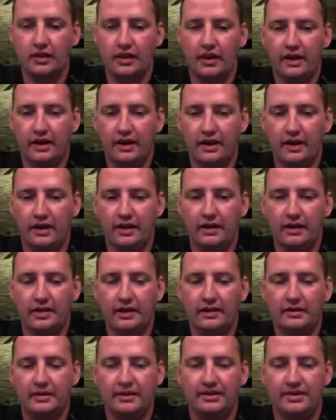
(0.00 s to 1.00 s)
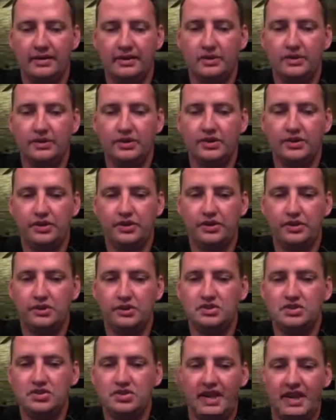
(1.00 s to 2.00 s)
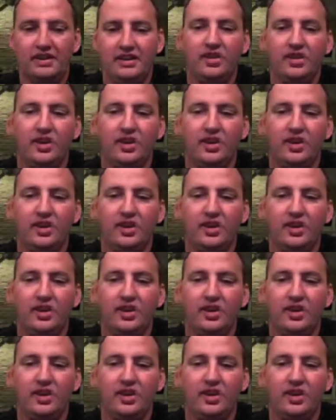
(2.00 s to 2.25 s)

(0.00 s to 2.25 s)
Let's see, we'll do Shane